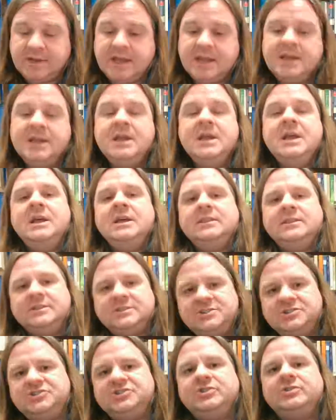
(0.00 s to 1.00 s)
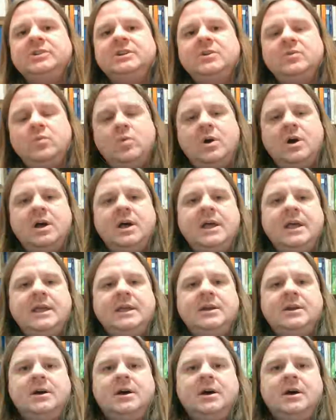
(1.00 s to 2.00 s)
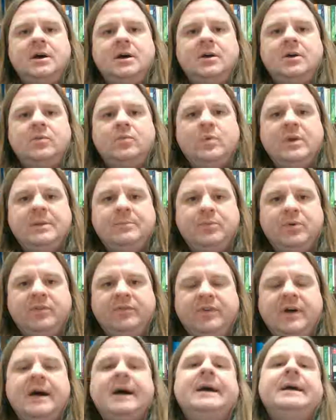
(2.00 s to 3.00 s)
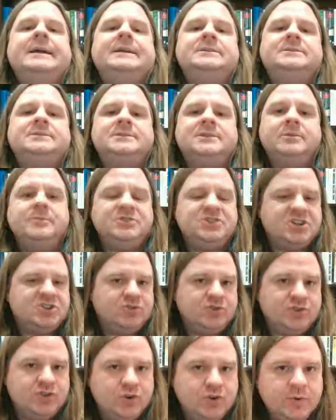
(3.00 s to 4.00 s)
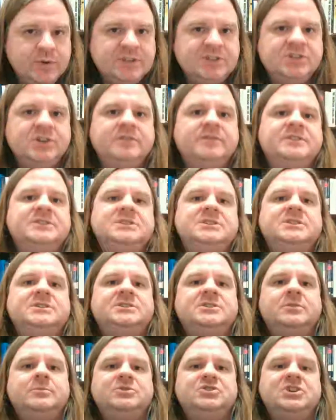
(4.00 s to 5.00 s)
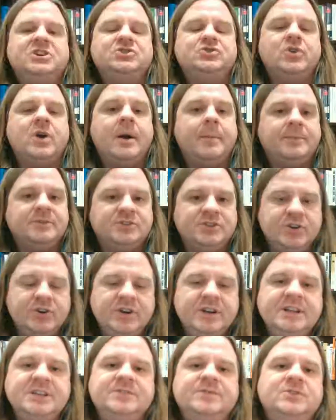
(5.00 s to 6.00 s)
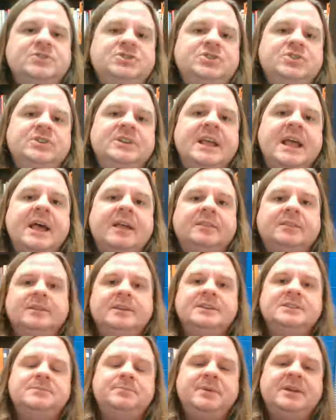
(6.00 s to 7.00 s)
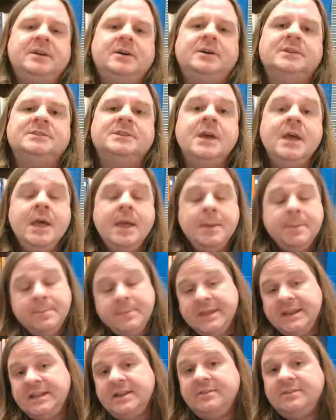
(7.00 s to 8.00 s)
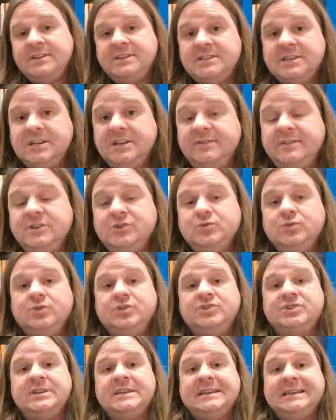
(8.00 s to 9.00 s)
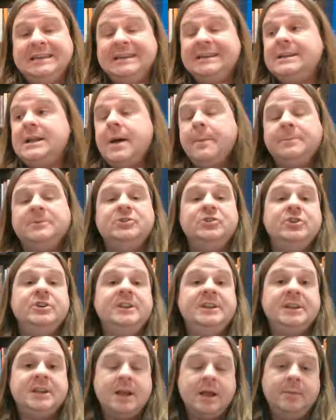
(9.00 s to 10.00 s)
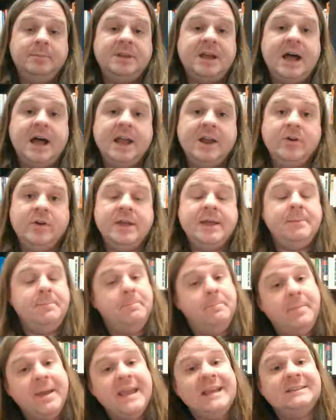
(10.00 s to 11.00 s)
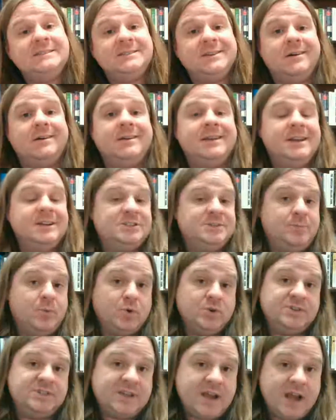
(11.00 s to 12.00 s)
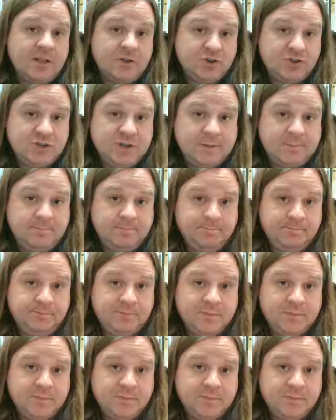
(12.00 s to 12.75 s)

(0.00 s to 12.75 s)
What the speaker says: Okay, this is generally why we provide so much extra tutoring services, so much extra opportunities for student athletes, because many of these individuals get an opportunity to come to higher ed based on a sports scholarship.